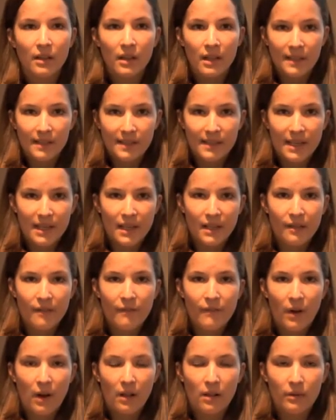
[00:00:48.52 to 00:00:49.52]
stating the
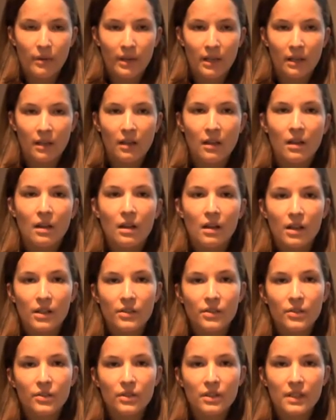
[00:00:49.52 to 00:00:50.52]
following: a
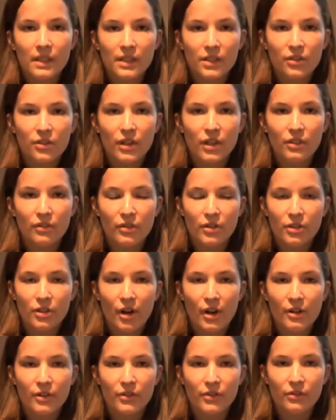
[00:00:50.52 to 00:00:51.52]
school district or
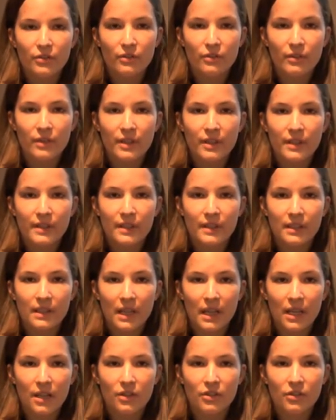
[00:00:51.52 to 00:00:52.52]
charter school in this
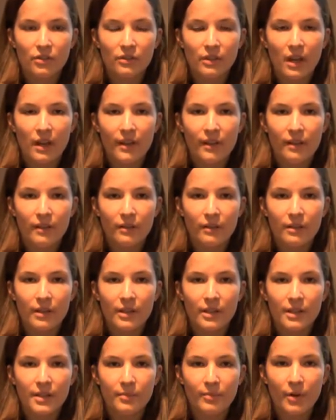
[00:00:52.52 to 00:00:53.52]
state shall not include
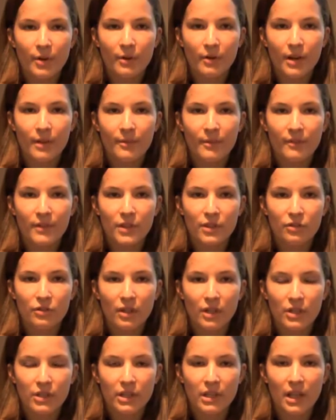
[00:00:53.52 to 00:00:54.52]
in its program of
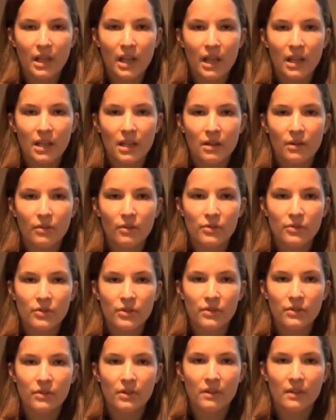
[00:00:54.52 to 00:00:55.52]
instruction any
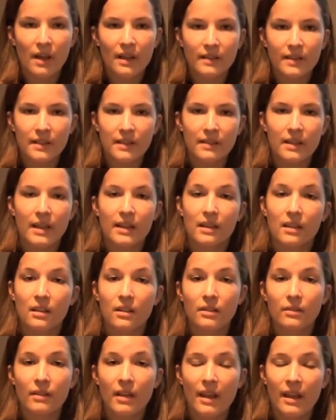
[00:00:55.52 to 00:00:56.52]
courses or classes that
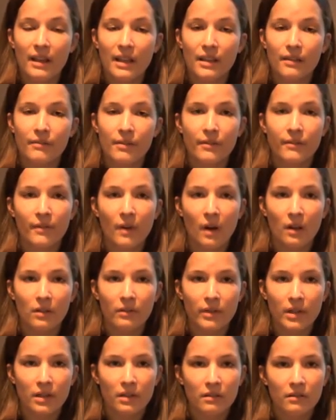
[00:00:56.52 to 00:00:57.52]
include any of the
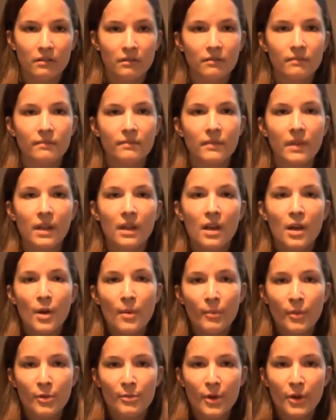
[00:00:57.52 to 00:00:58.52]
following:
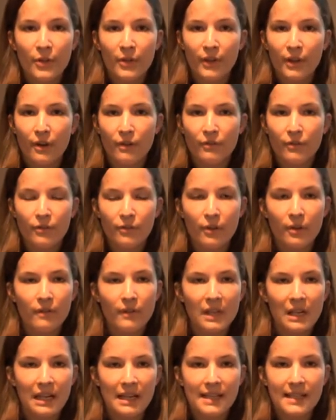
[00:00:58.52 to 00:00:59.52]
promote the overthrow of
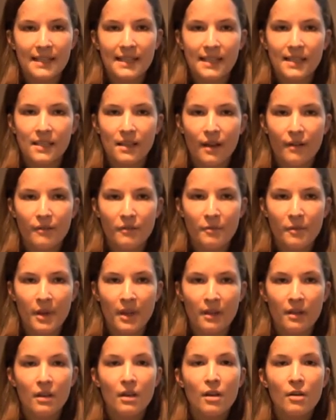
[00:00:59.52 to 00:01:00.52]
the United States
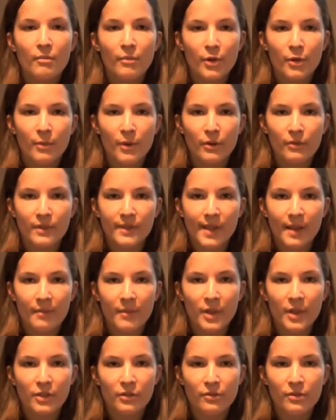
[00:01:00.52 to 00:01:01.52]
government, promote
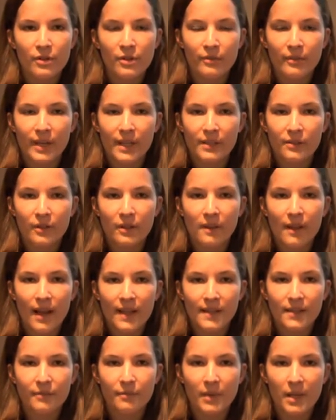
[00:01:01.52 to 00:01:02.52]
resentment toward a race or
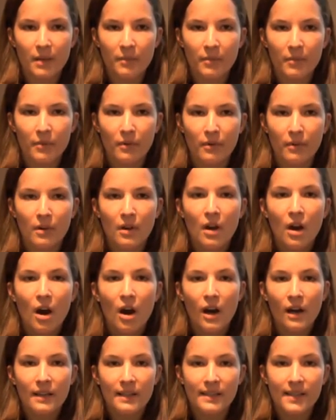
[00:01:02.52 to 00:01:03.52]
class of people,
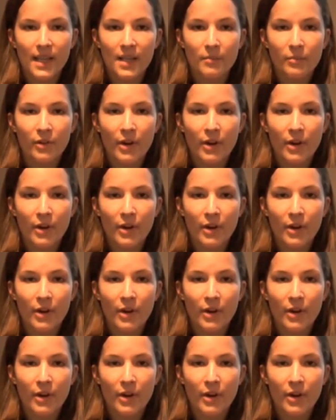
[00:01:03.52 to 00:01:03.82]
are designed